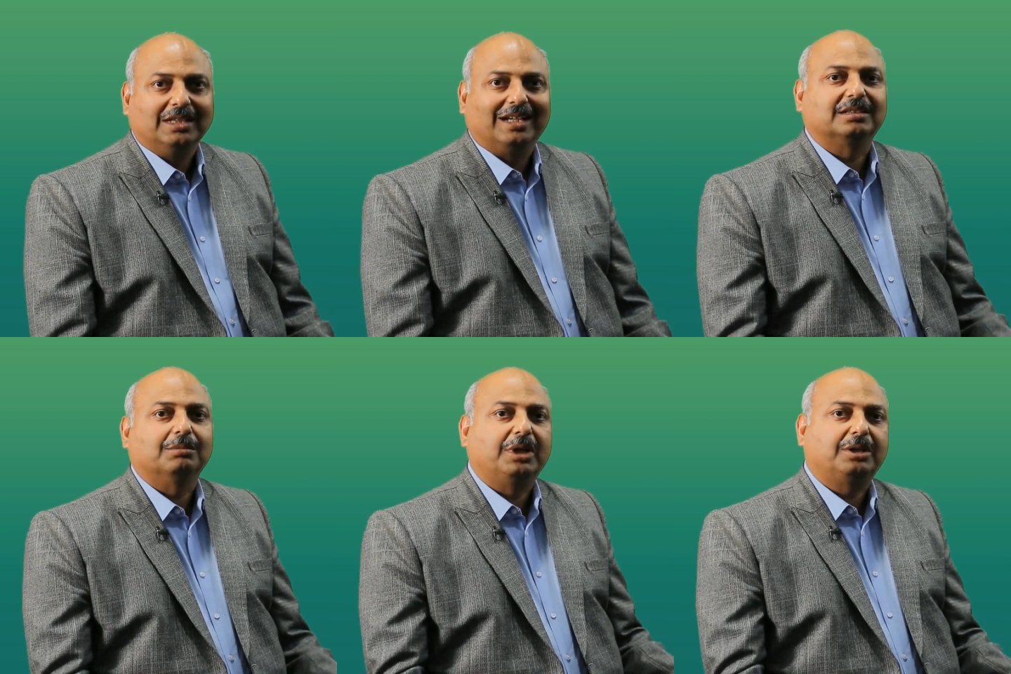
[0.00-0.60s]

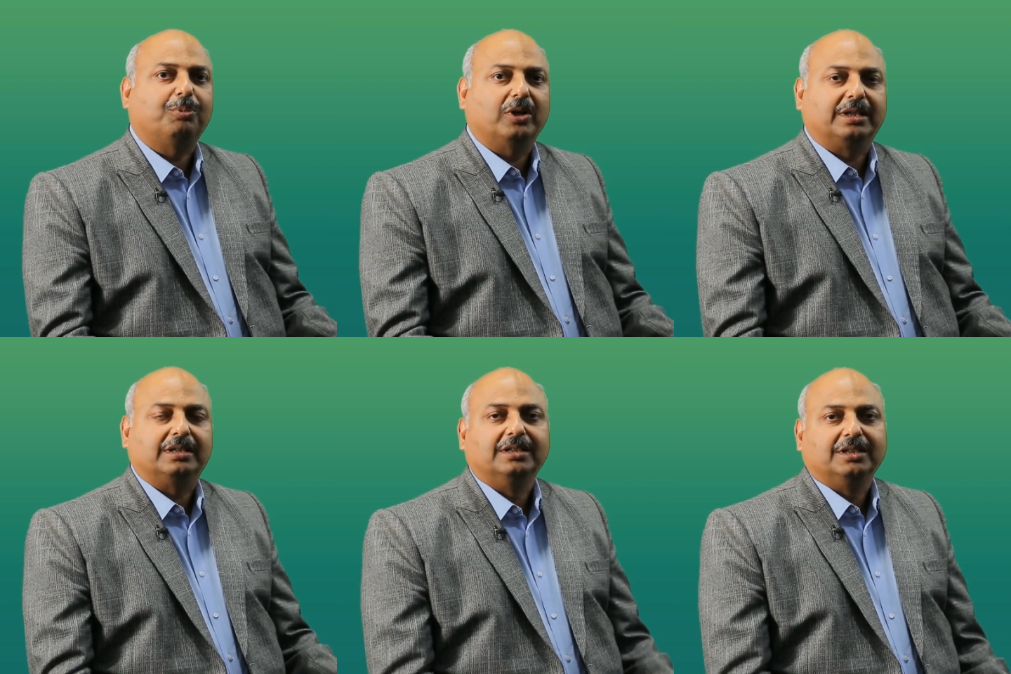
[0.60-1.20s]
It's a
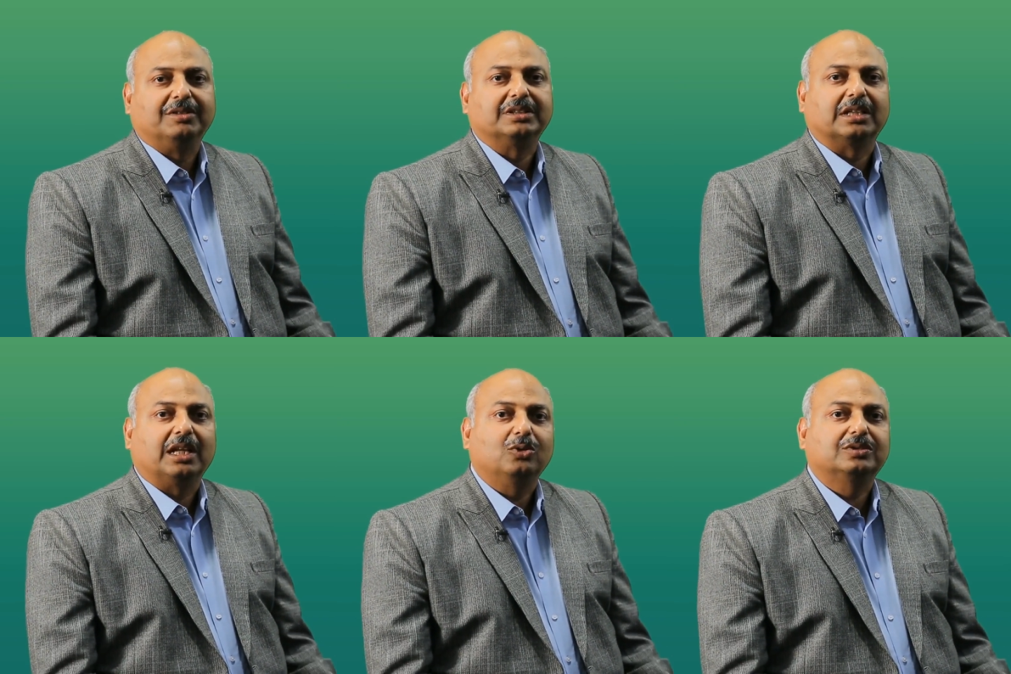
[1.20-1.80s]
midpoint which
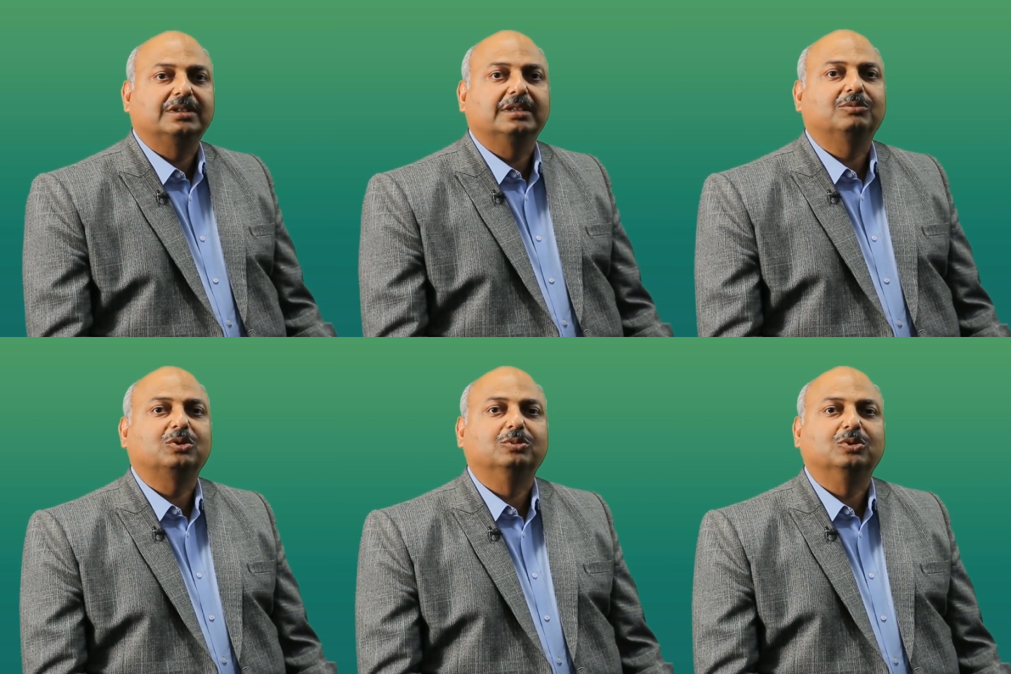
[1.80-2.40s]
allows
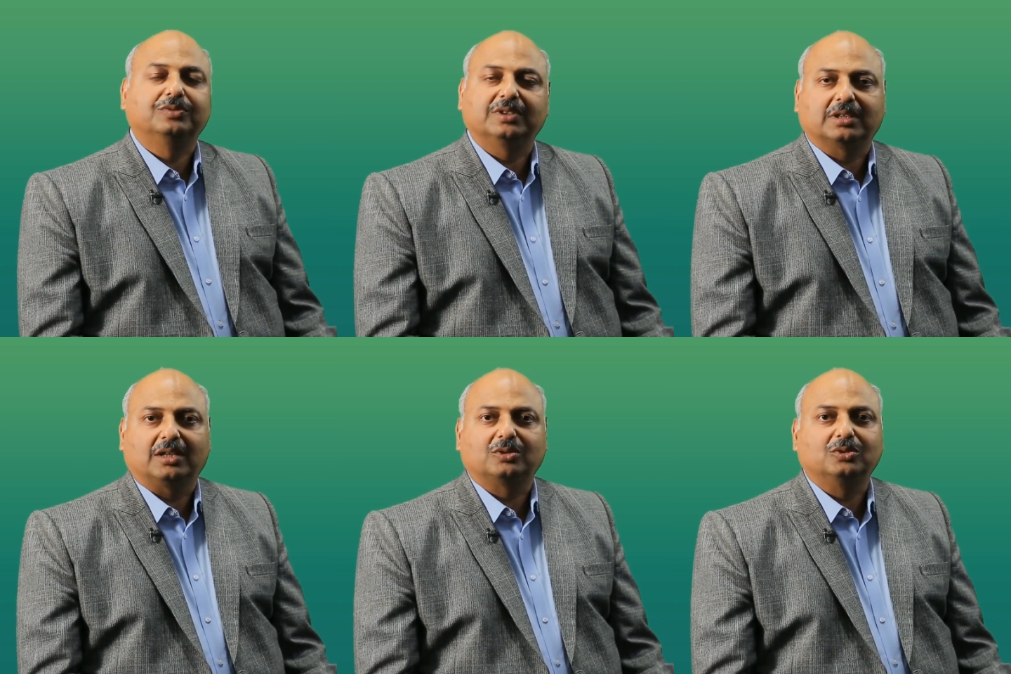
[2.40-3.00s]
them to move the
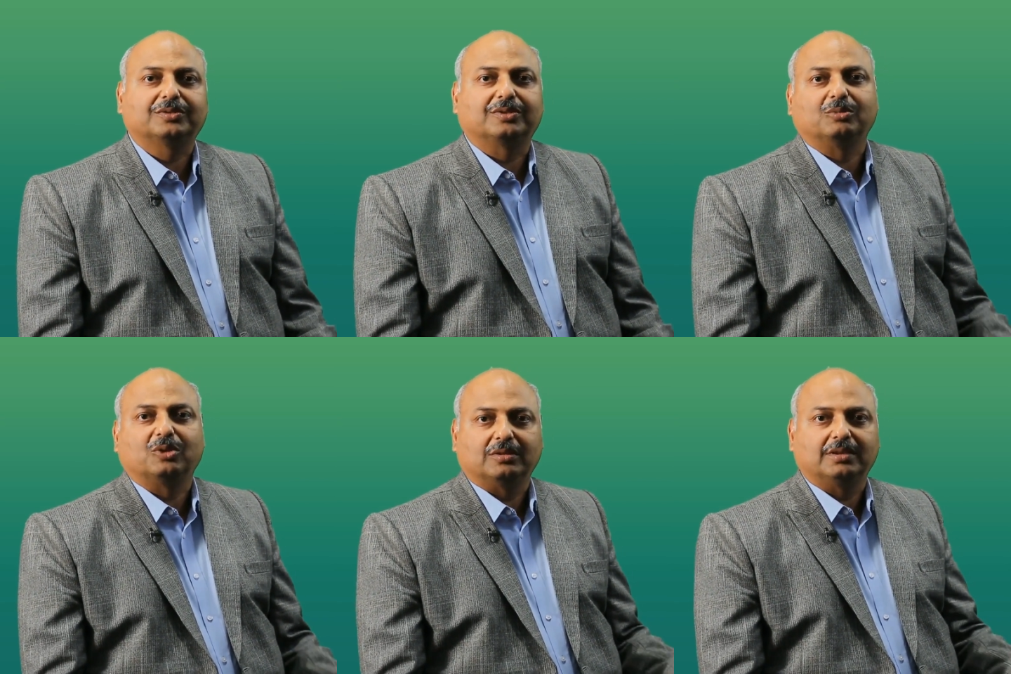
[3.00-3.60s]
cargoes
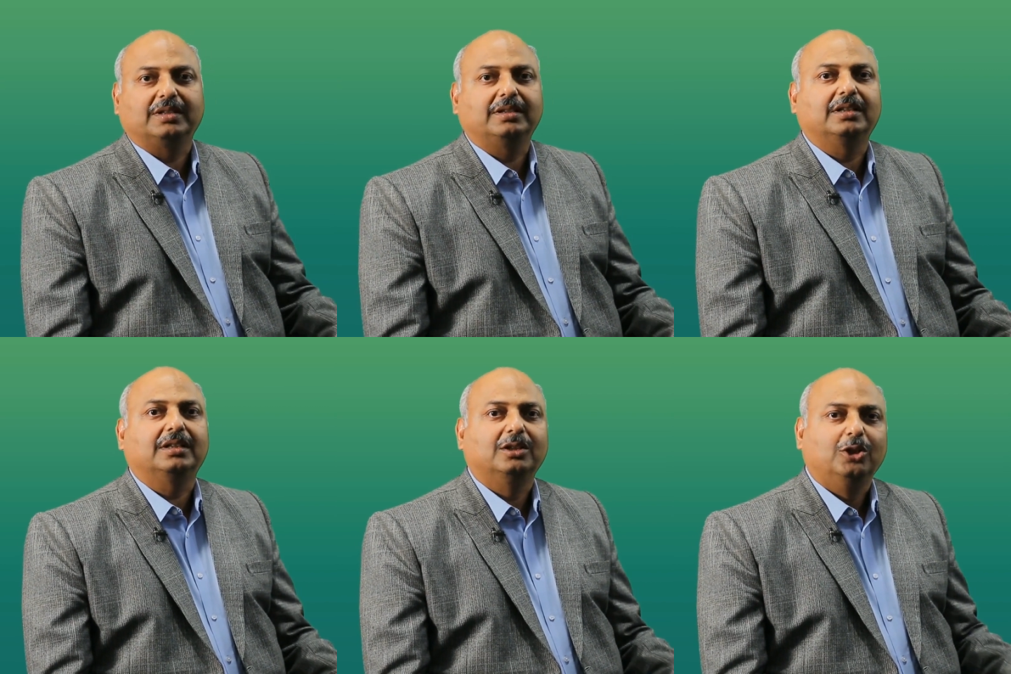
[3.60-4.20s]
from northern
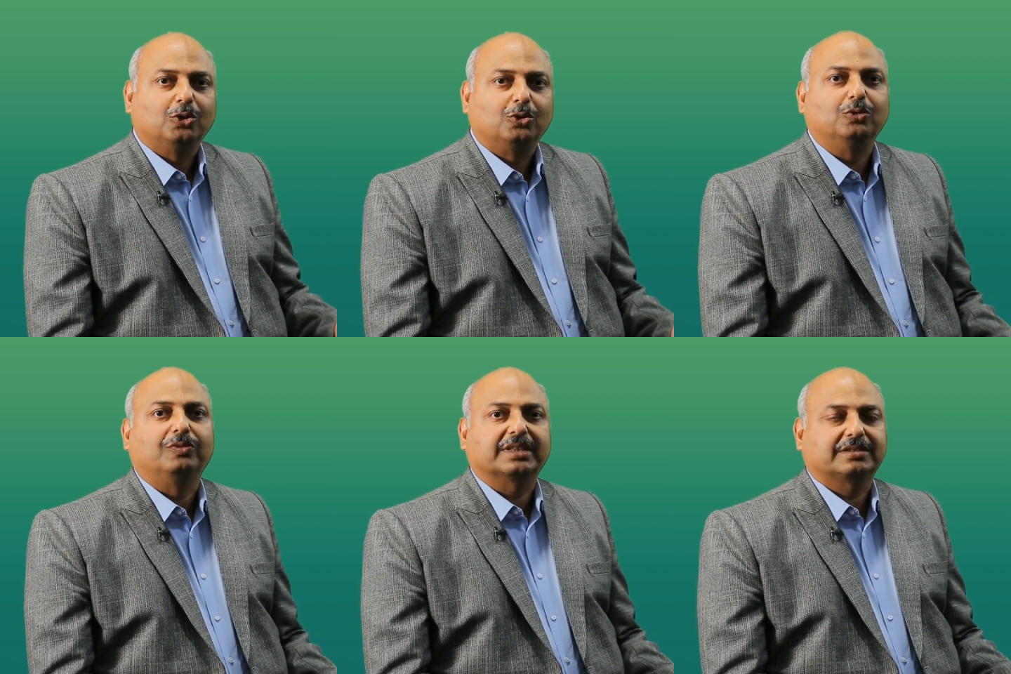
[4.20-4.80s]
India to
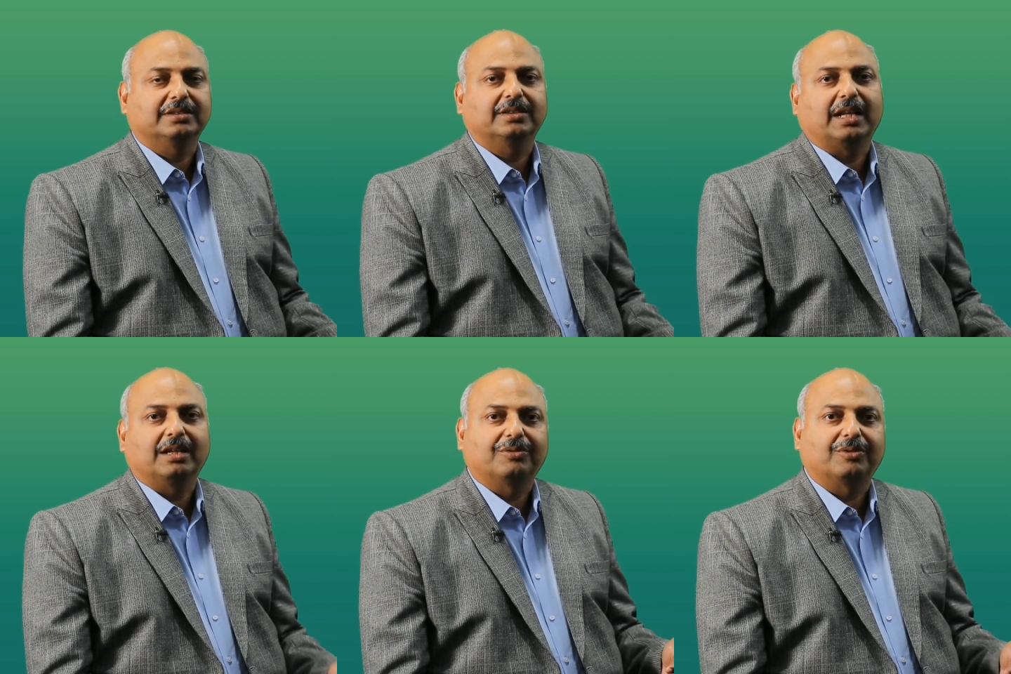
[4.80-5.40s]
western
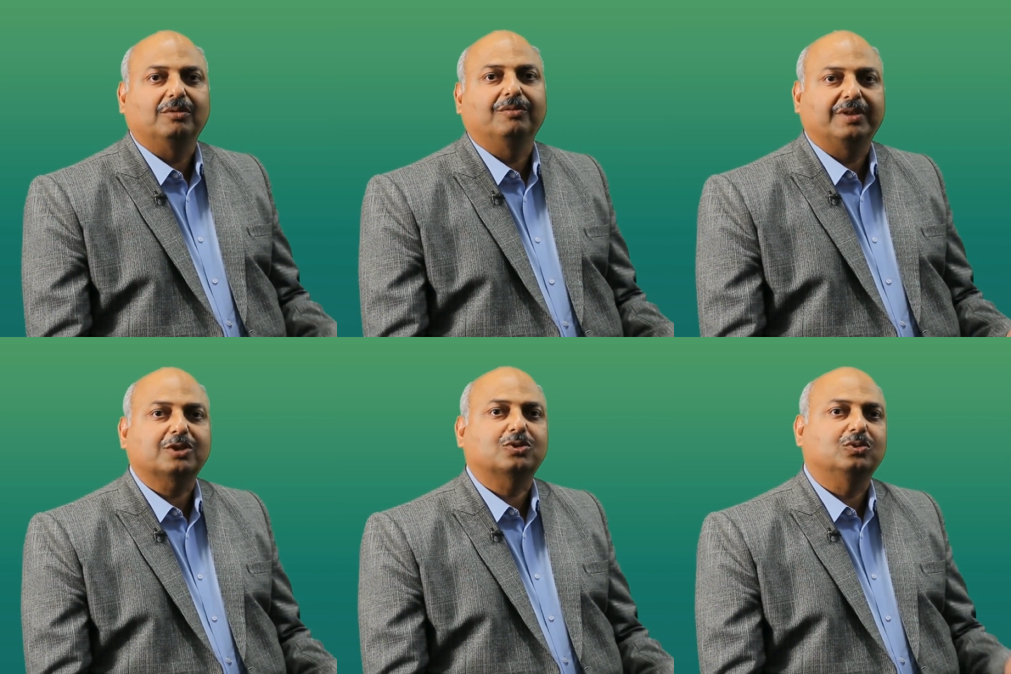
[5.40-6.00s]
and from
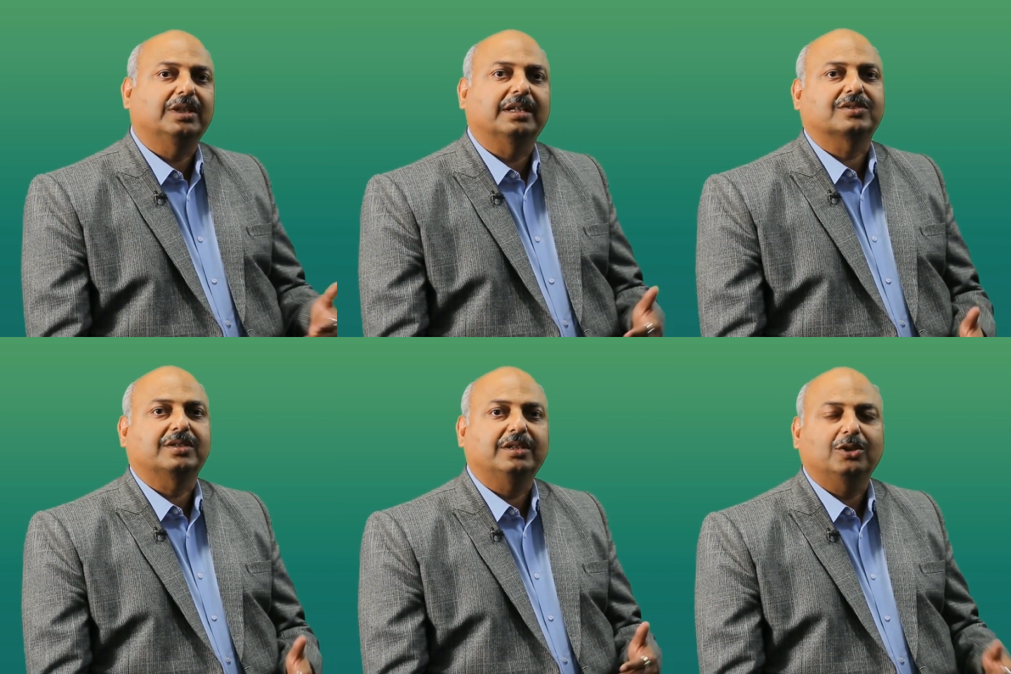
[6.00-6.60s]
west to an
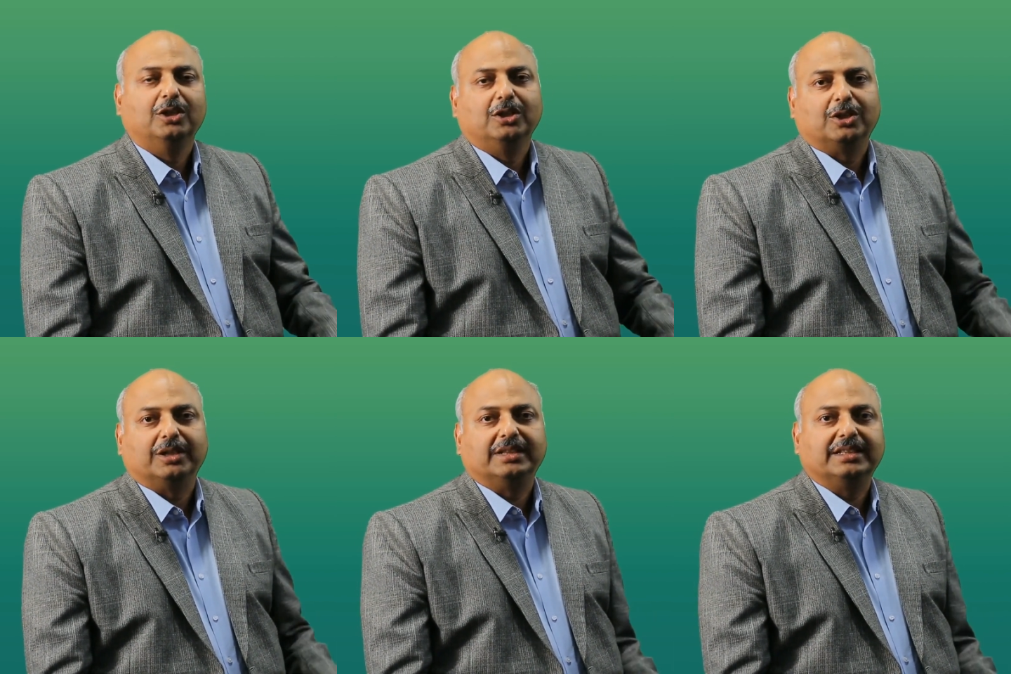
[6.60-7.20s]
extent
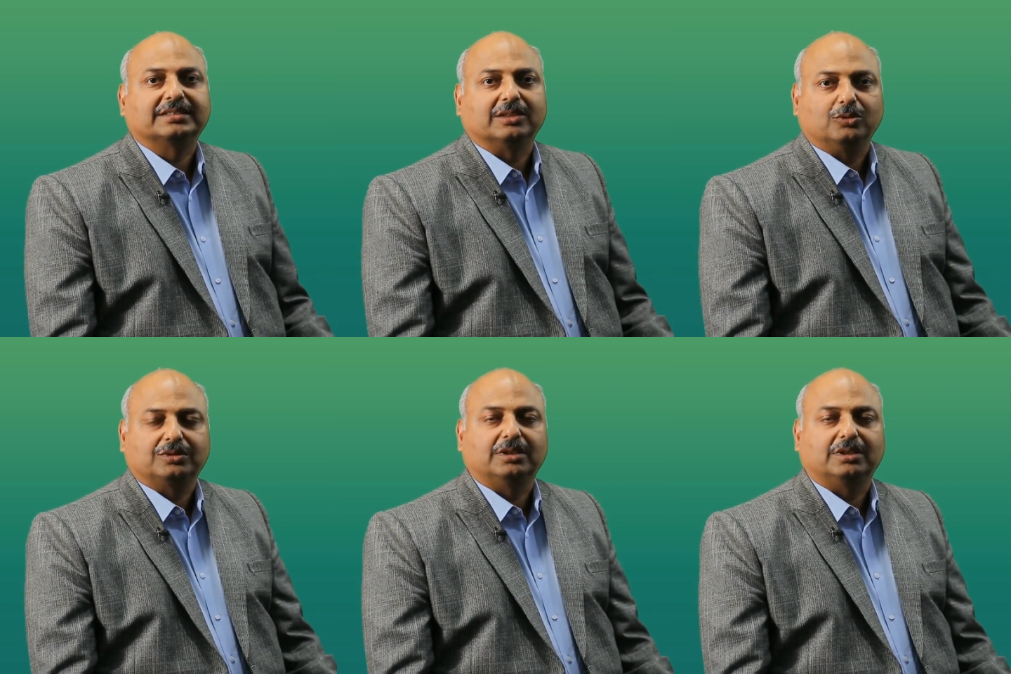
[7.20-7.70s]
in the south